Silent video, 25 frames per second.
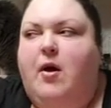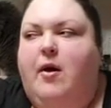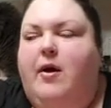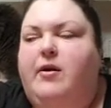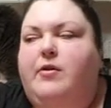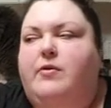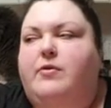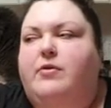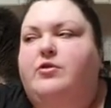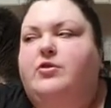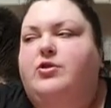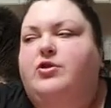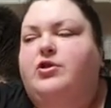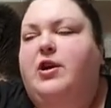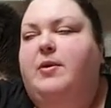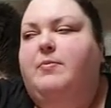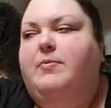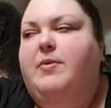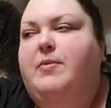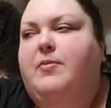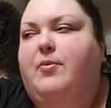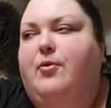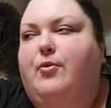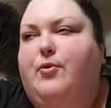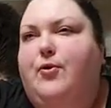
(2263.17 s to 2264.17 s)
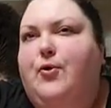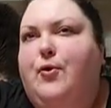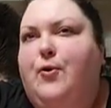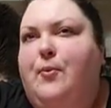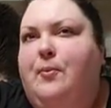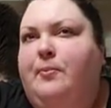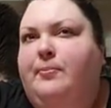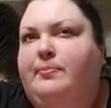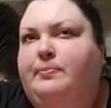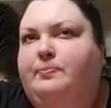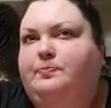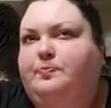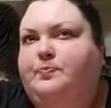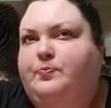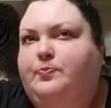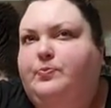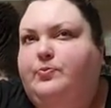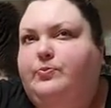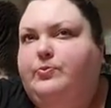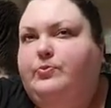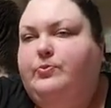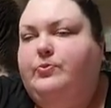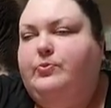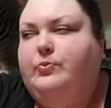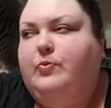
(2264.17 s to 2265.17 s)
I don't understand people who
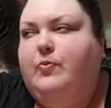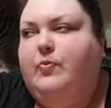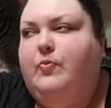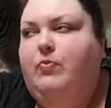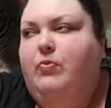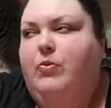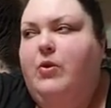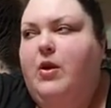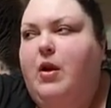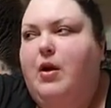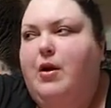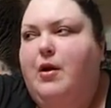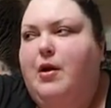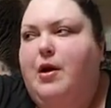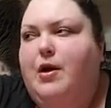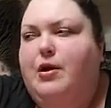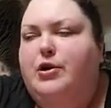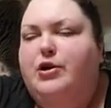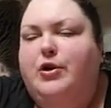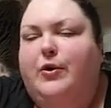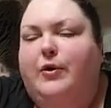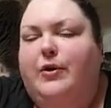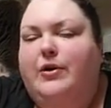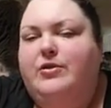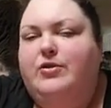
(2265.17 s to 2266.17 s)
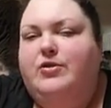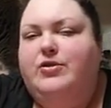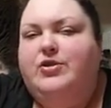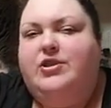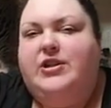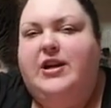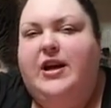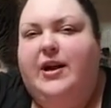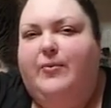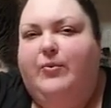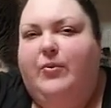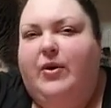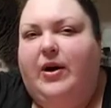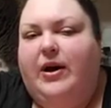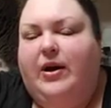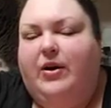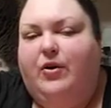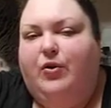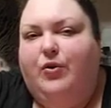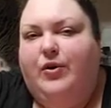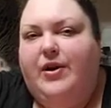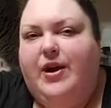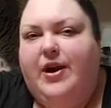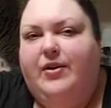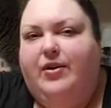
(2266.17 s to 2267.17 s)
don't understand why a
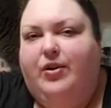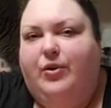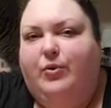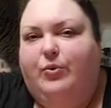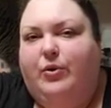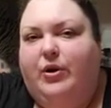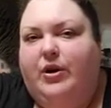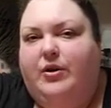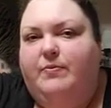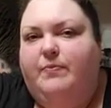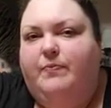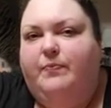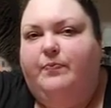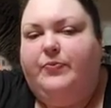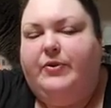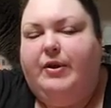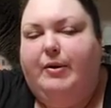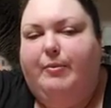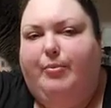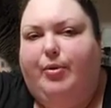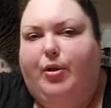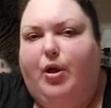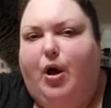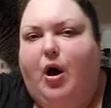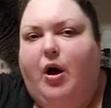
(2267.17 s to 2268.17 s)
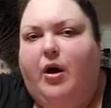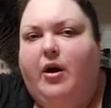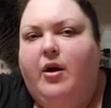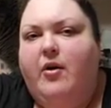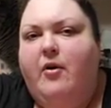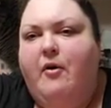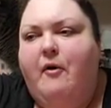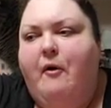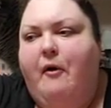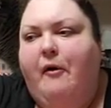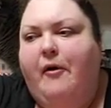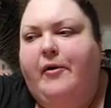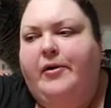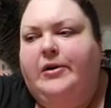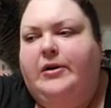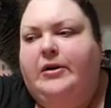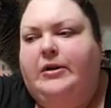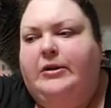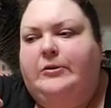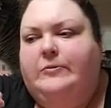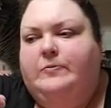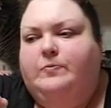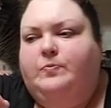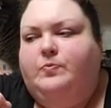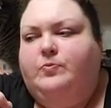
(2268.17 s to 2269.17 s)
creator would block
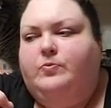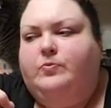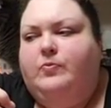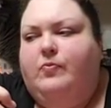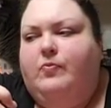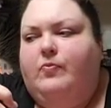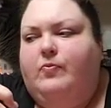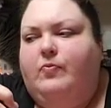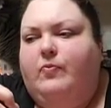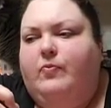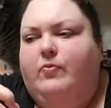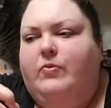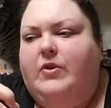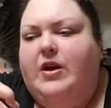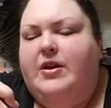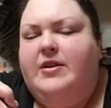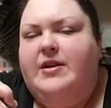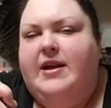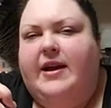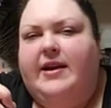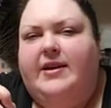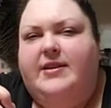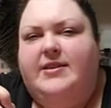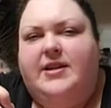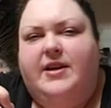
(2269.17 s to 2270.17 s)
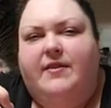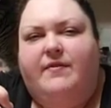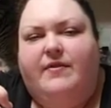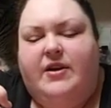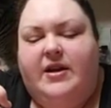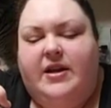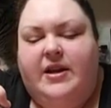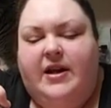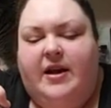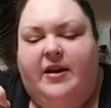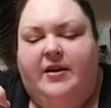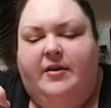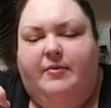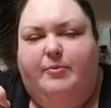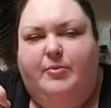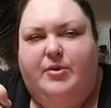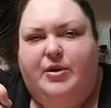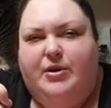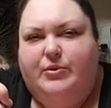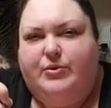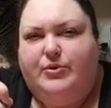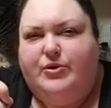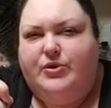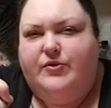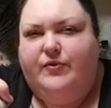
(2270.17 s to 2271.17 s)
negativity and
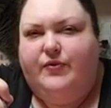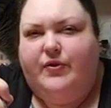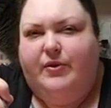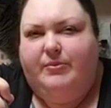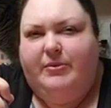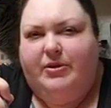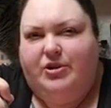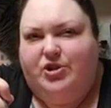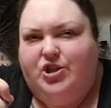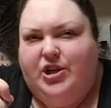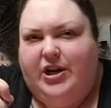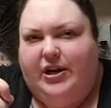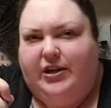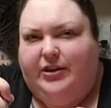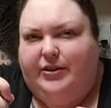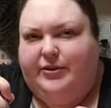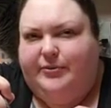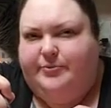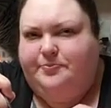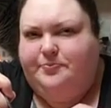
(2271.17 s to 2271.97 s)
abuse from their channel.